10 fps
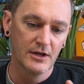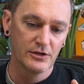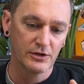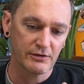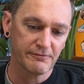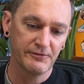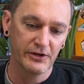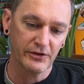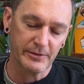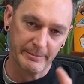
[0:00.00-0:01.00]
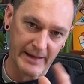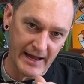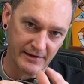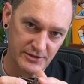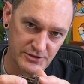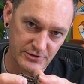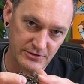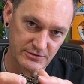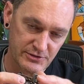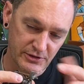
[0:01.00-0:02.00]
You can feel the back of the
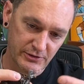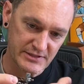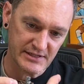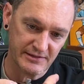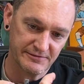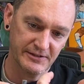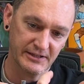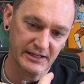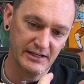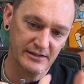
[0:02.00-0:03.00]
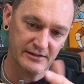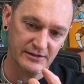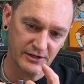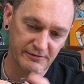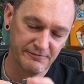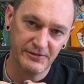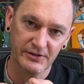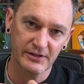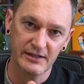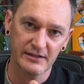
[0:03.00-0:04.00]
stroke. So instead of feeling here, you can
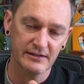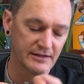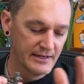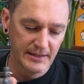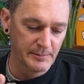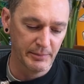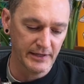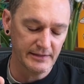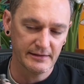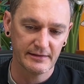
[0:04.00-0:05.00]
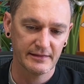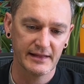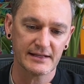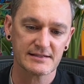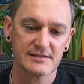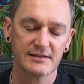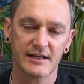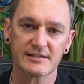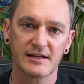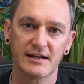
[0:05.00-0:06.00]
feel here, but that's
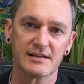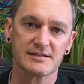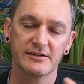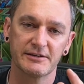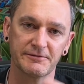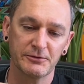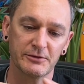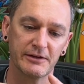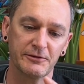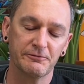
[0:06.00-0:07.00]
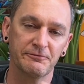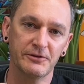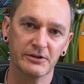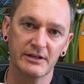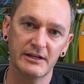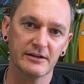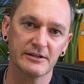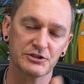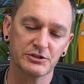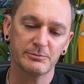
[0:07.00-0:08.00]
unnecessary. If you feel here,
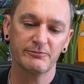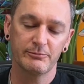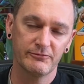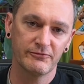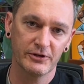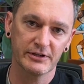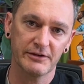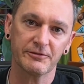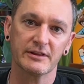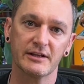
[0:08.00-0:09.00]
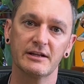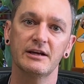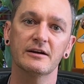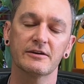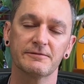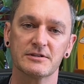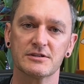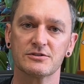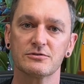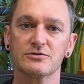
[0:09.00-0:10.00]
it should feel different than here if it's
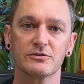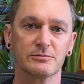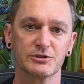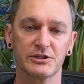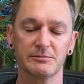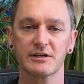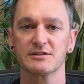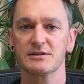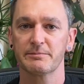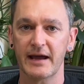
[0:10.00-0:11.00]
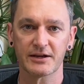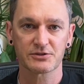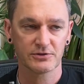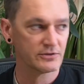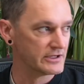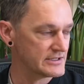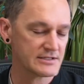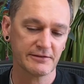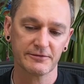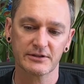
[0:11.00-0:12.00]
a tuned stroke machine, because the backstroke is
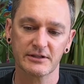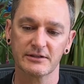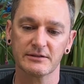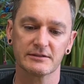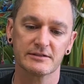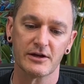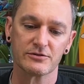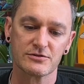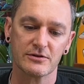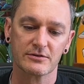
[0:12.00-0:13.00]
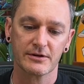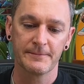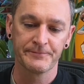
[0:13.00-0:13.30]
different than the downstroke.